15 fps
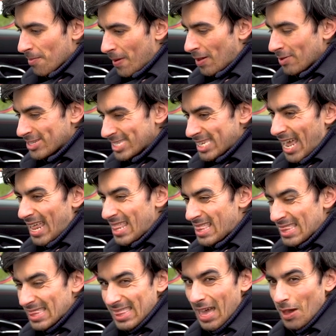about
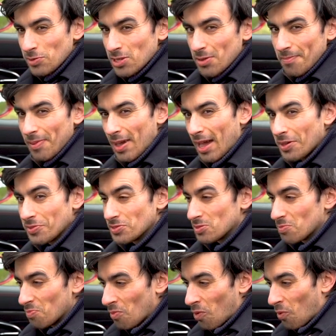ten thousand
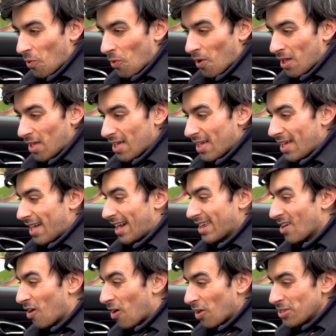pounds more.
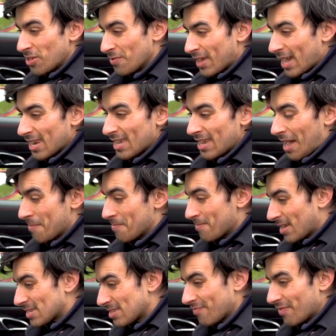And are you getting a
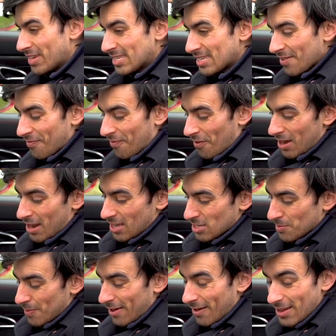massively different
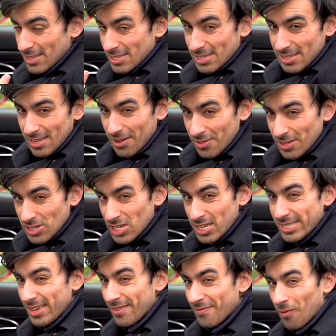experience to the G
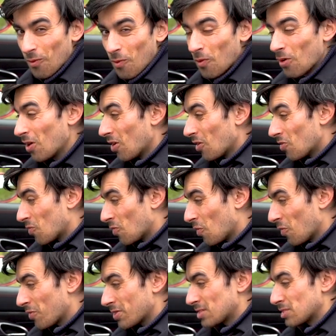T four
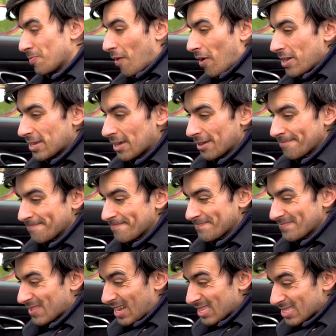or the Spyder?
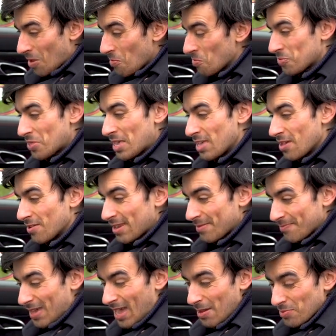I don't think you'd
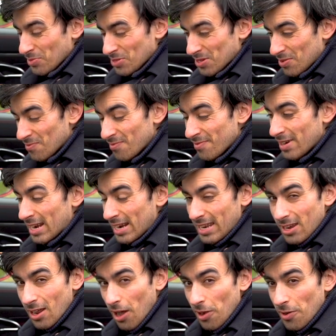be able to really
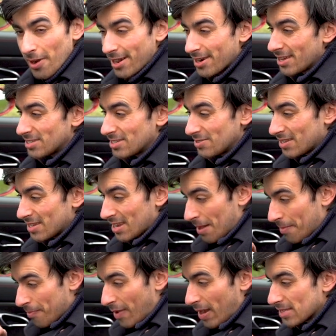know unless you did
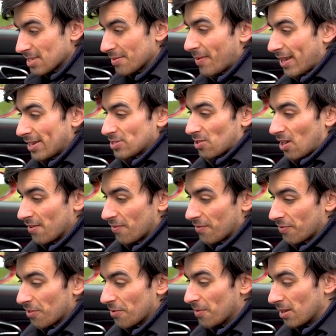a back-to-back drive
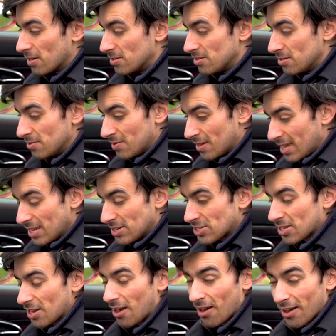of them and knew
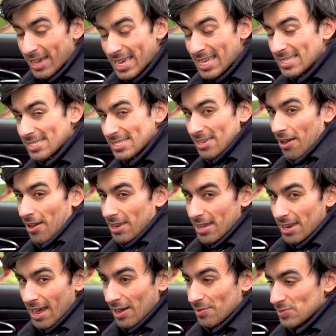each car inside
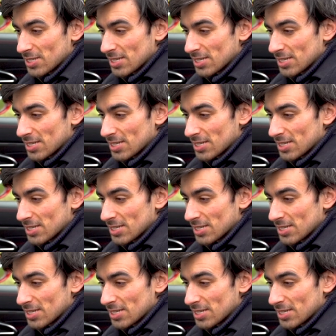and out.